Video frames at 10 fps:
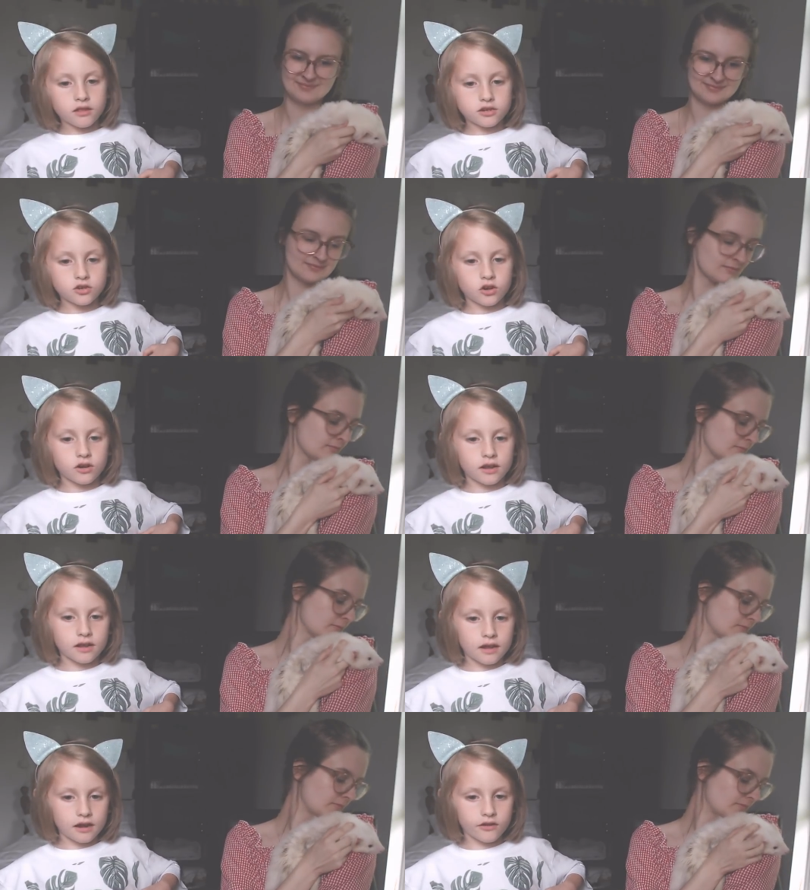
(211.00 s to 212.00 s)
Speaker 1: the shirt,
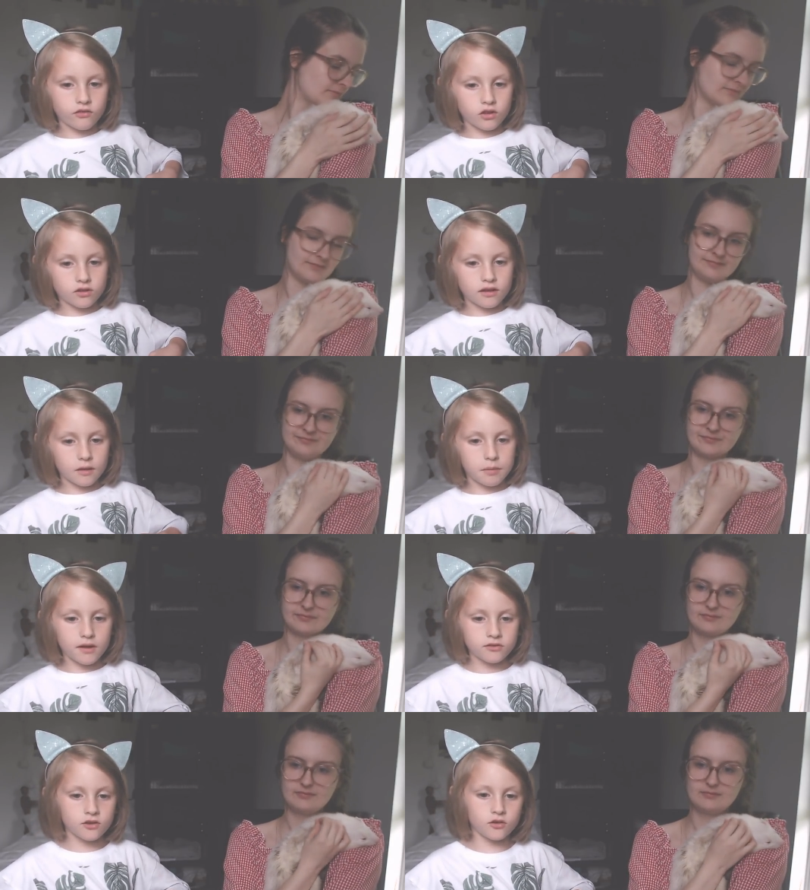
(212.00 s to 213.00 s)
it kind of looks like
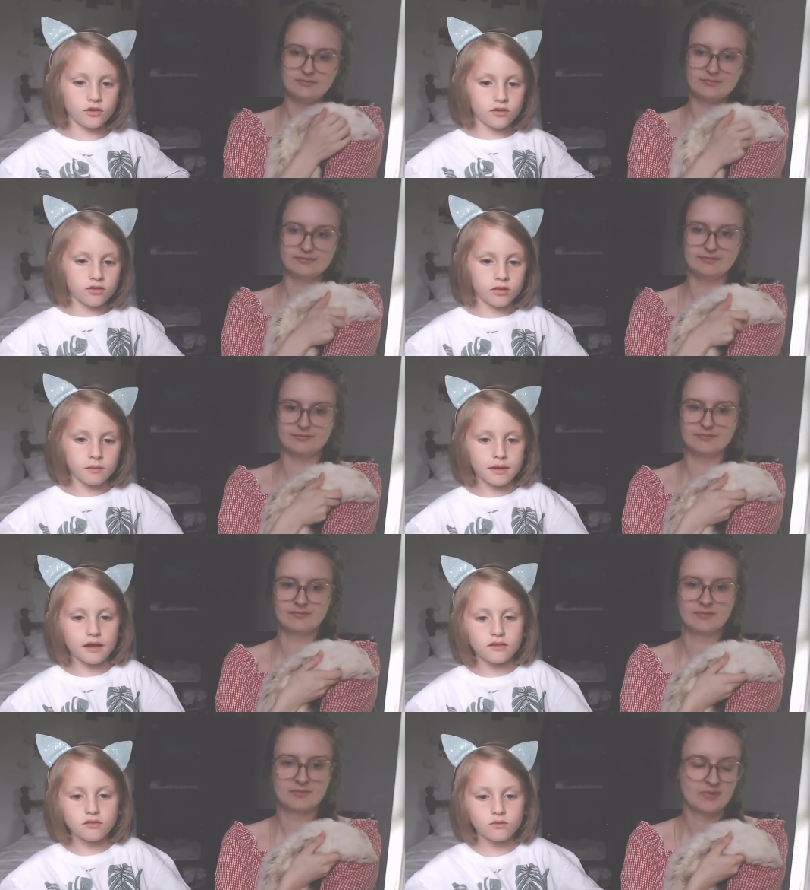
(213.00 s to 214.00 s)
Pazu is mm -hmm. the mm-hmm.
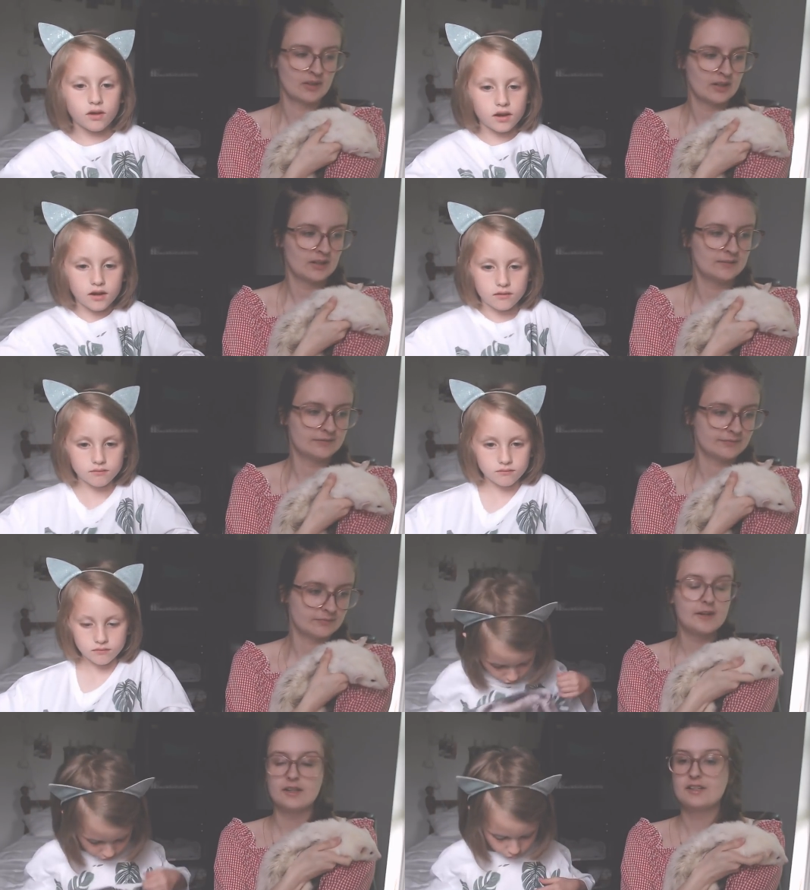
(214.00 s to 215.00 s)
biggest right now.
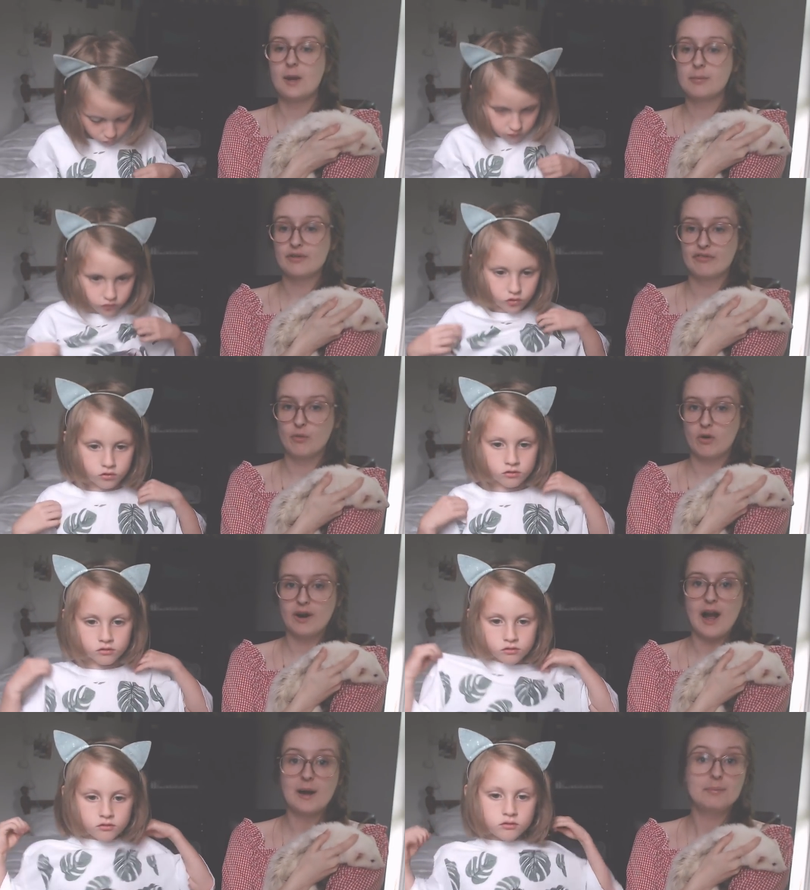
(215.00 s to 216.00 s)
Number
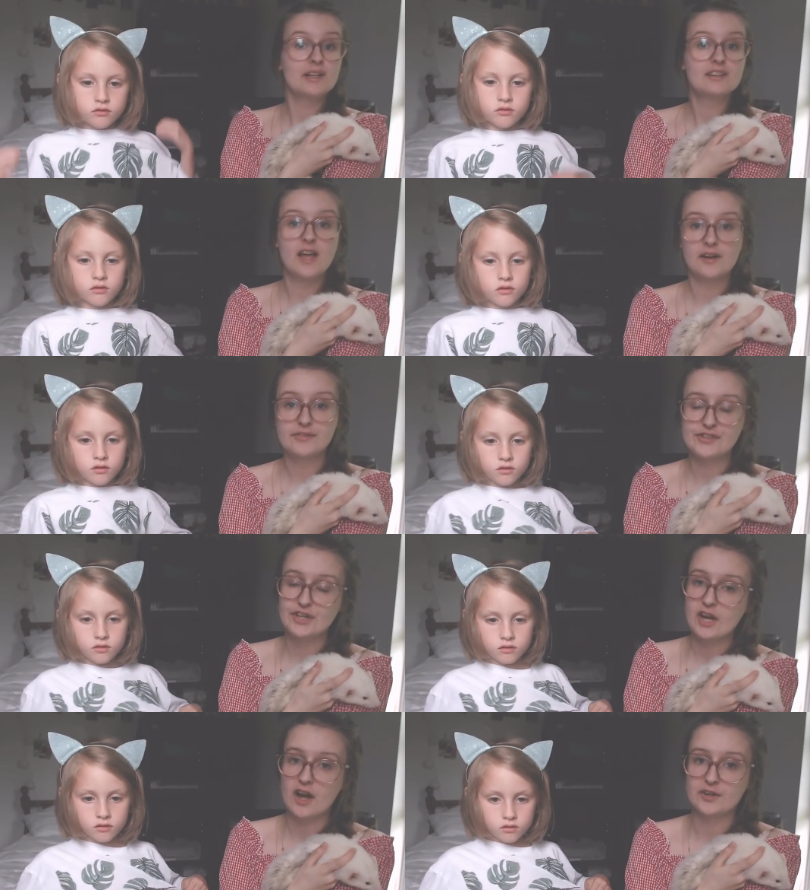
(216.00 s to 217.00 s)
Speaker 2: four, Appa loves to
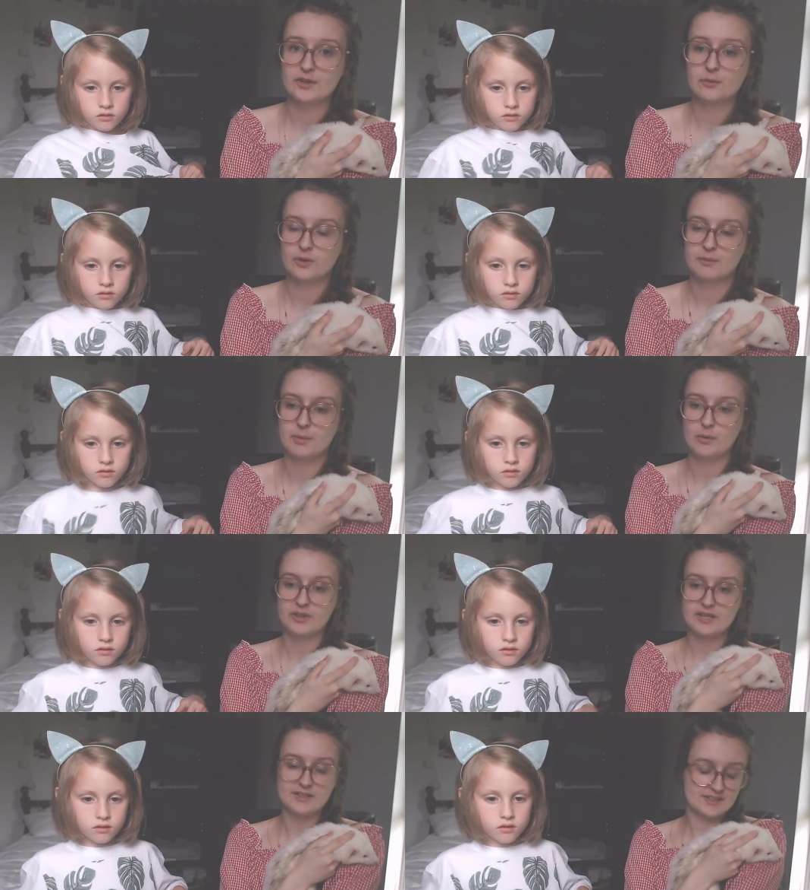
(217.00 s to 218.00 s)
cuddle with
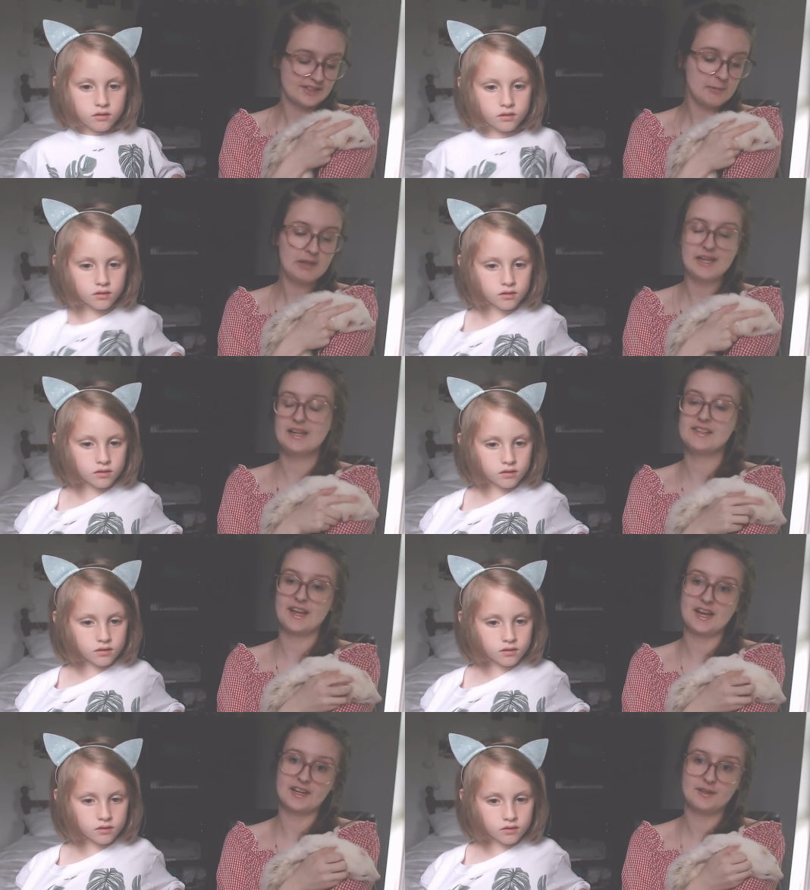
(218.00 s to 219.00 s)
both his siblings
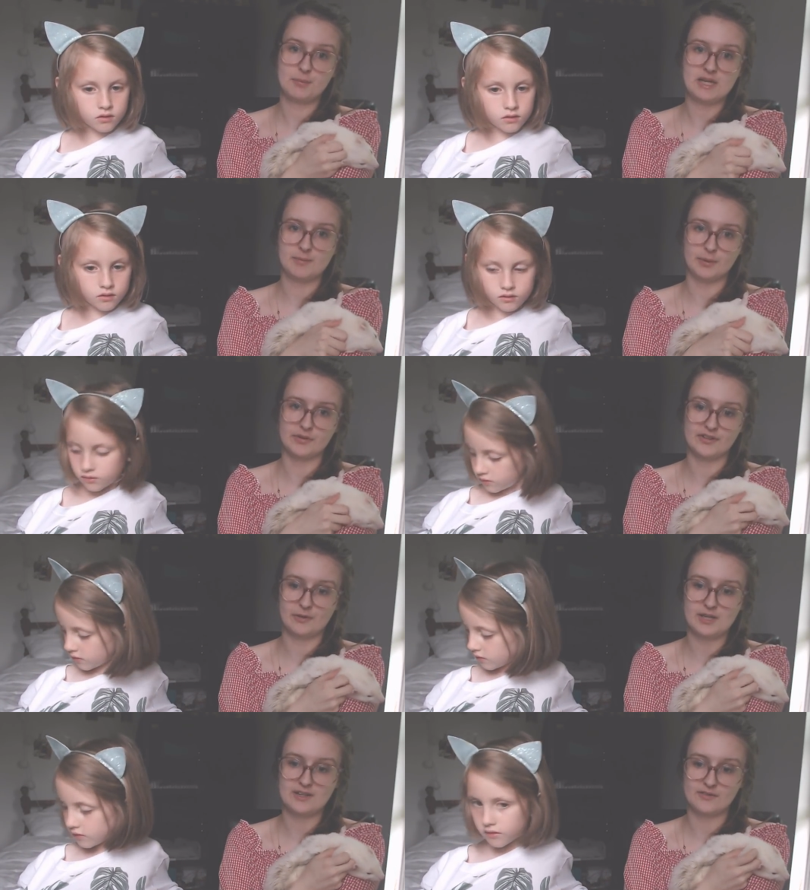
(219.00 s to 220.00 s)
and people.
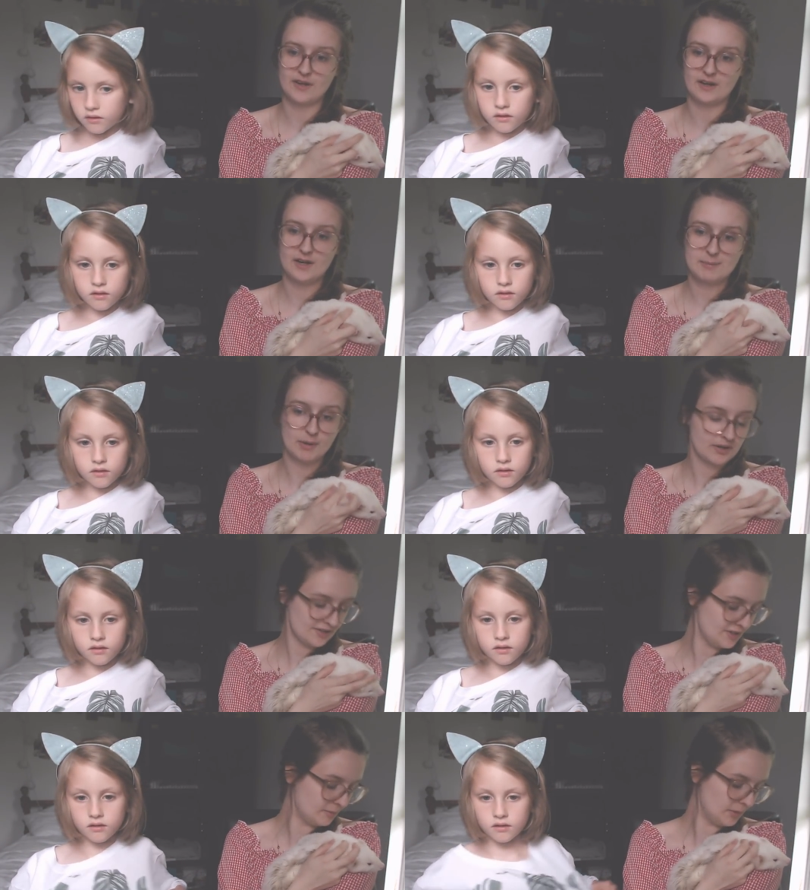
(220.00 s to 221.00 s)
So he's very
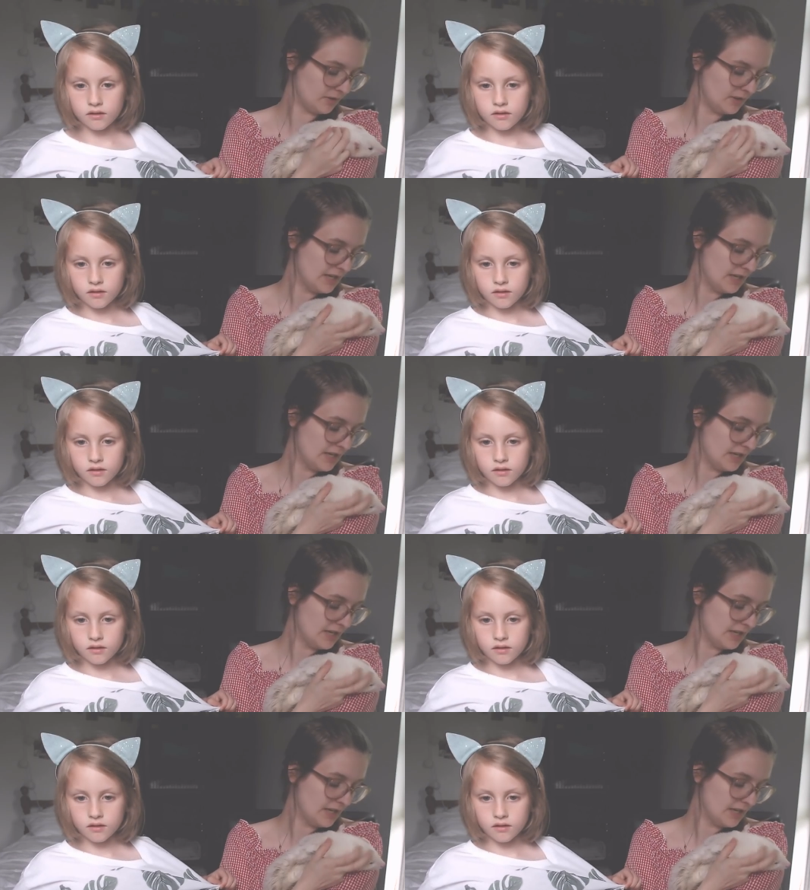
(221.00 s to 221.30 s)
personable,